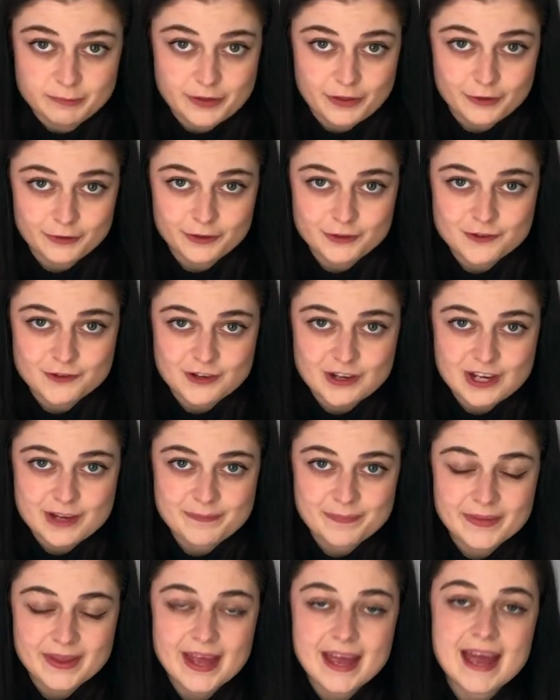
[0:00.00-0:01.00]
mythology,
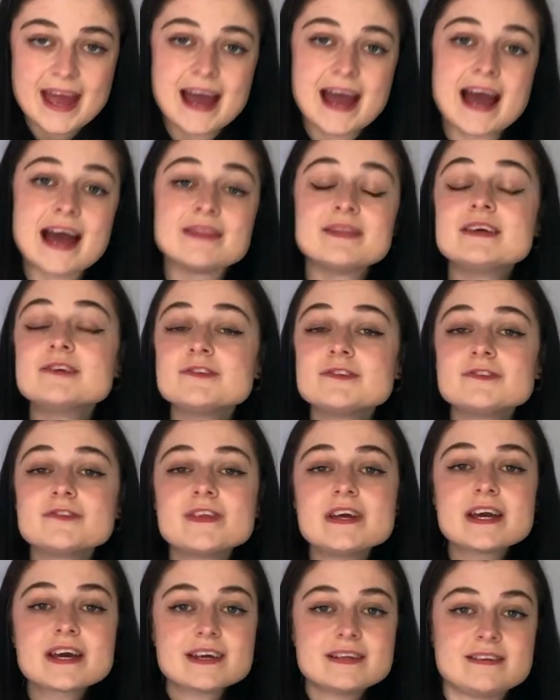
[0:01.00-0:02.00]
and this is
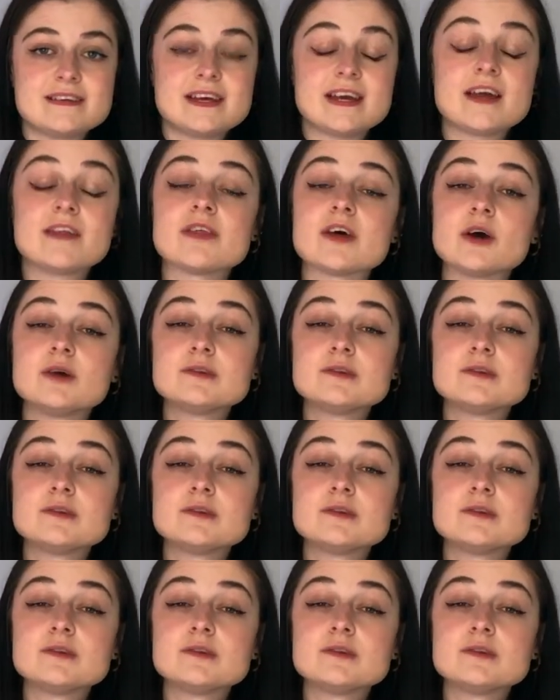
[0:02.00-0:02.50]
the idea that